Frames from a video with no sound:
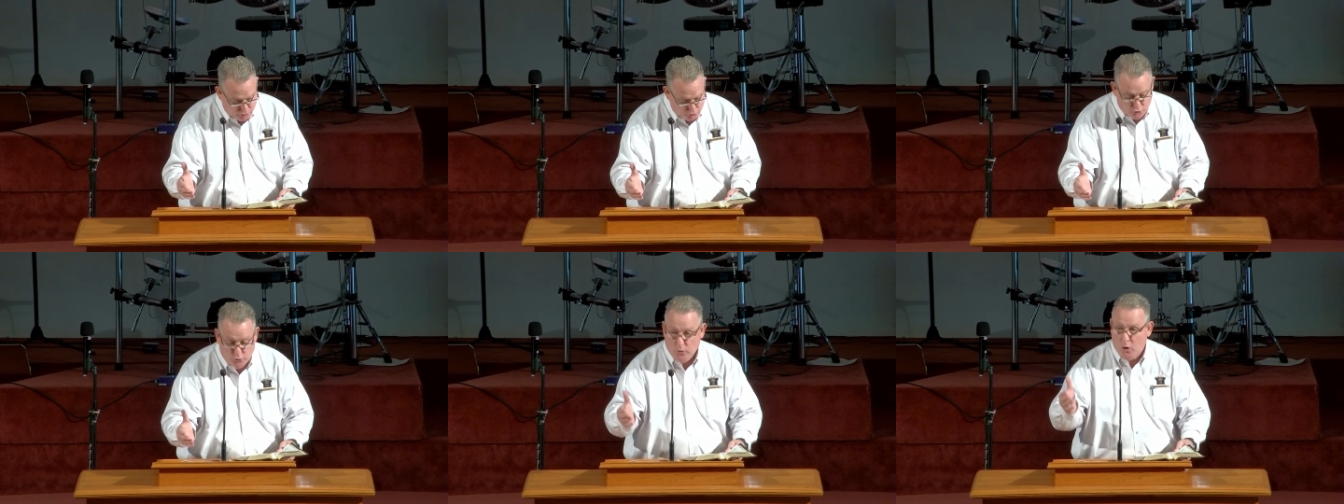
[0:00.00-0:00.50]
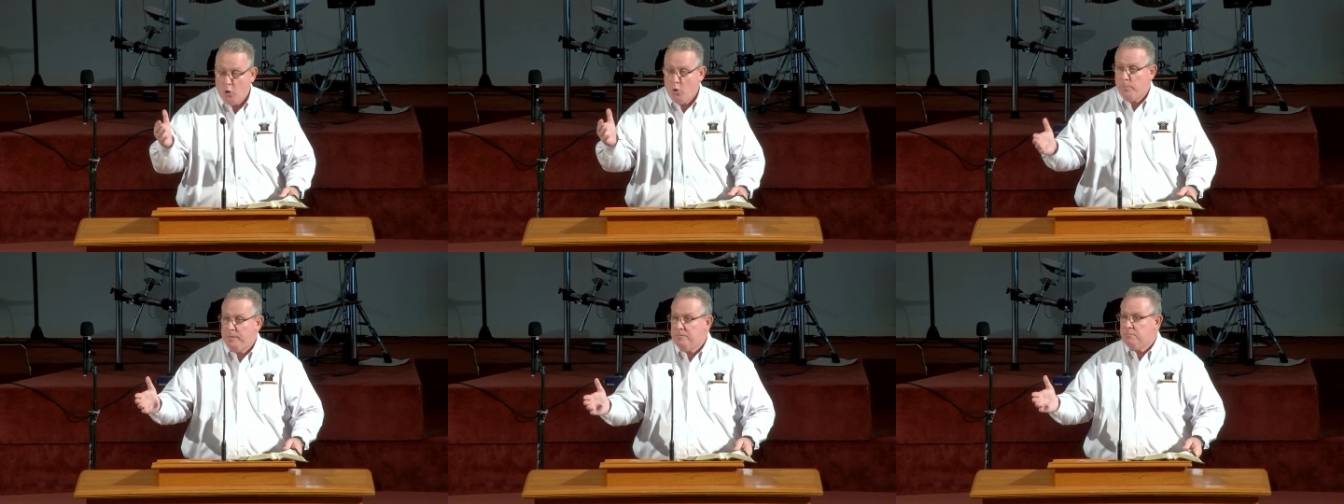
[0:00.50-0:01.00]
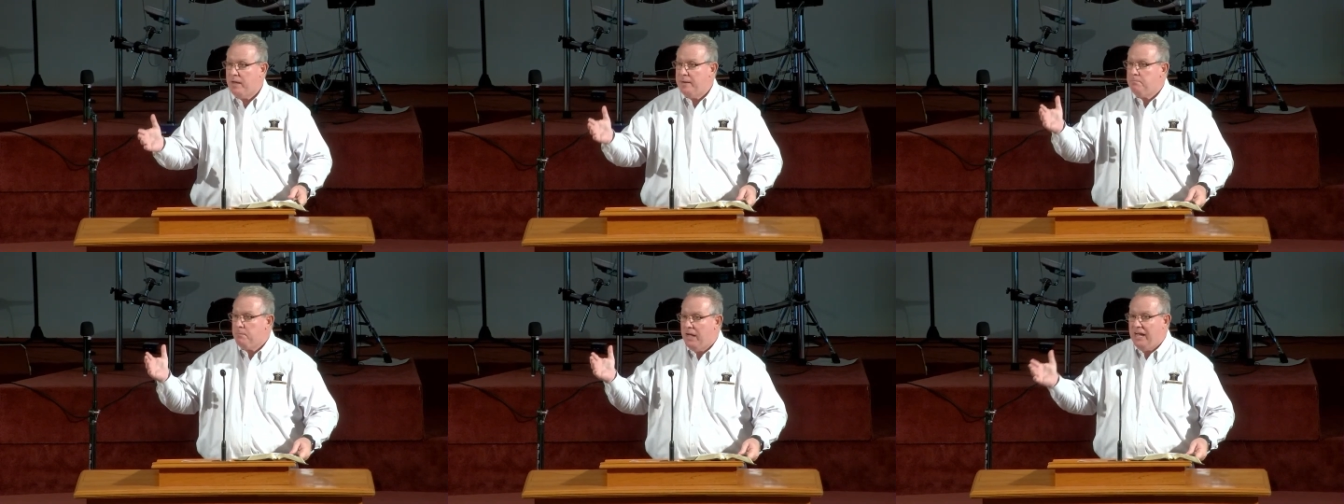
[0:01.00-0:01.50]
to open my
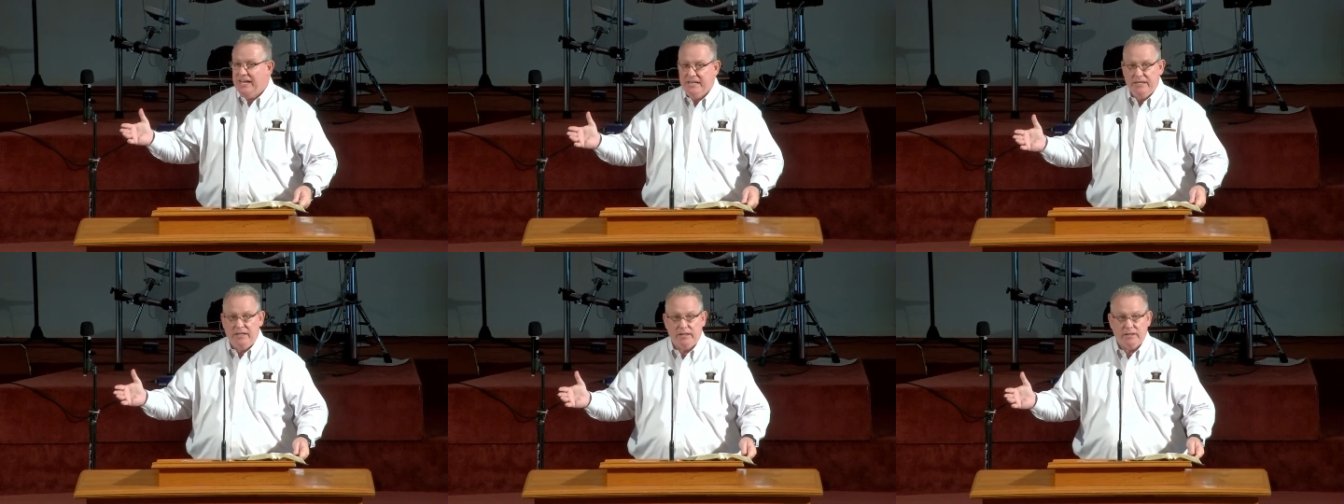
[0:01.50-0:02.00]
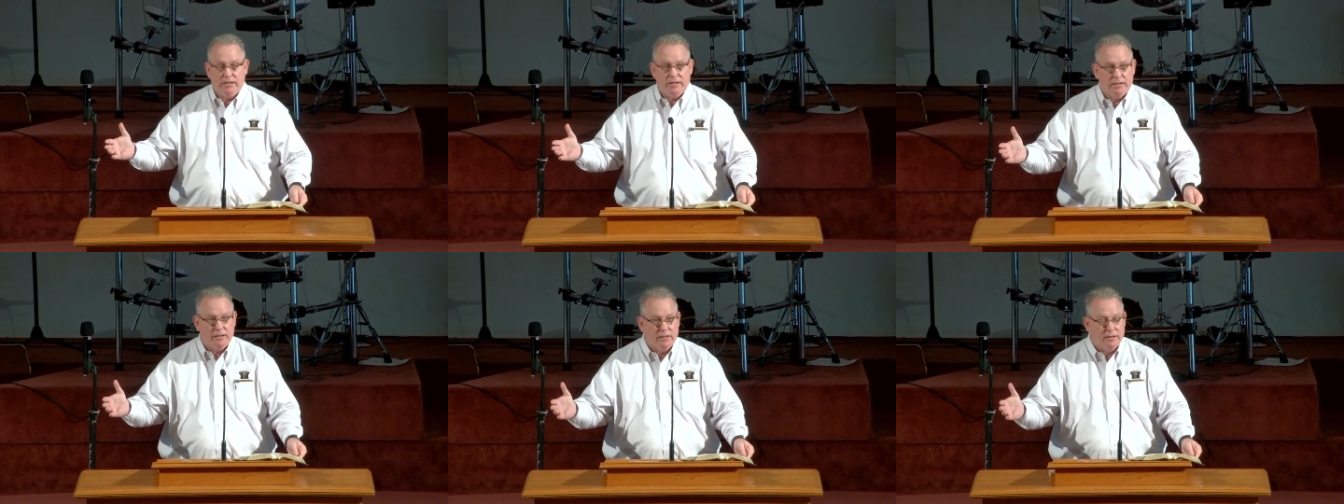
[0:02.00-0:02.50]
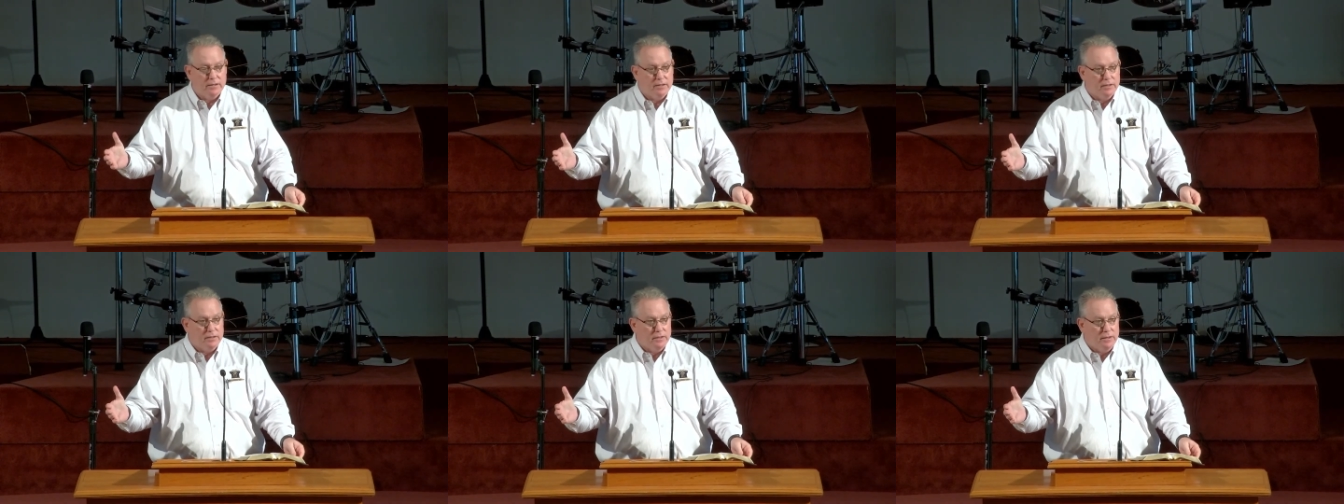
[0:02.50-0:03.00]
mind,
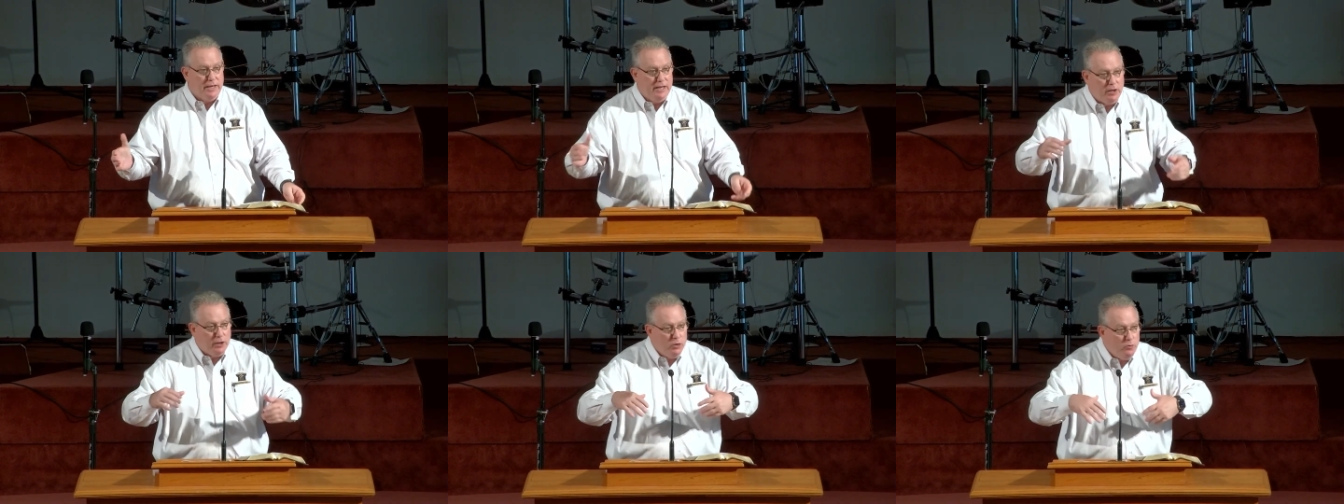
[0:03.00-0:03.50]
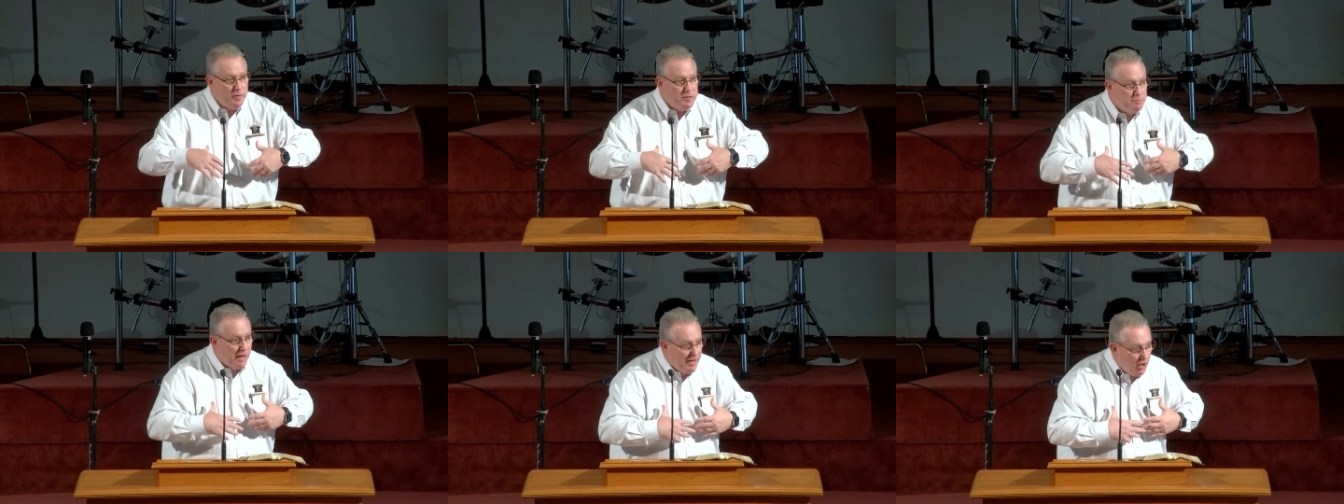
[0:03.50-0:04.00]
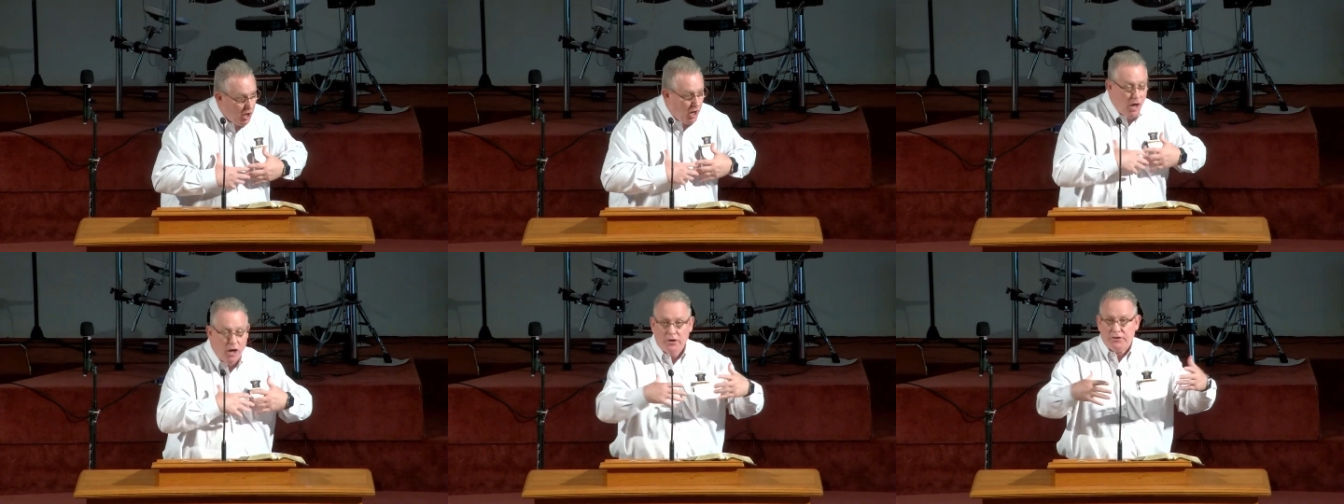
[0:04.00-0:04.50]
illumine my
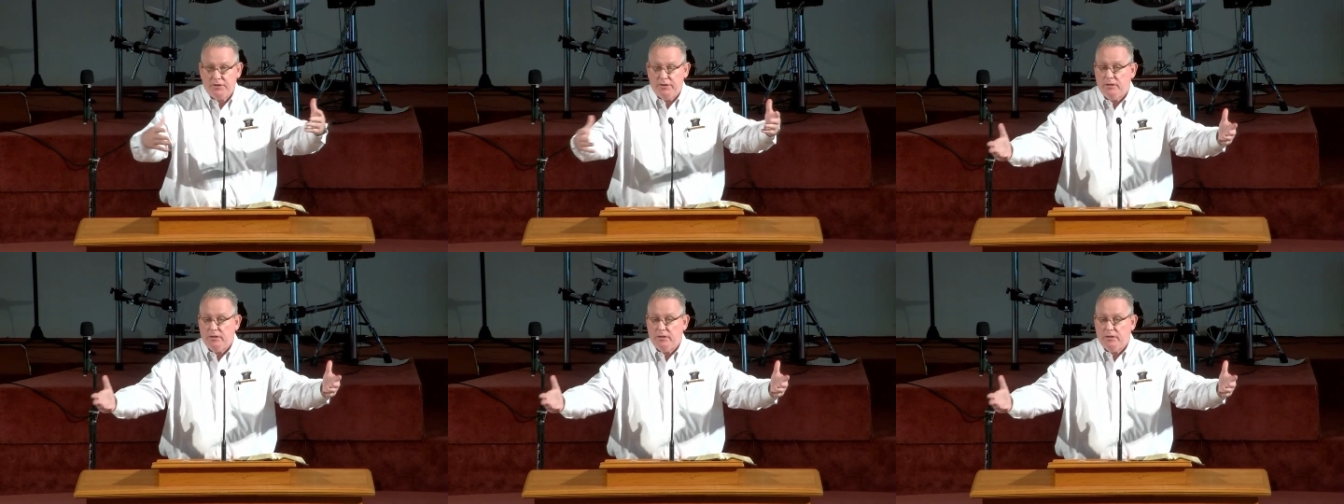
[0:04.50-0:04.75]
heart,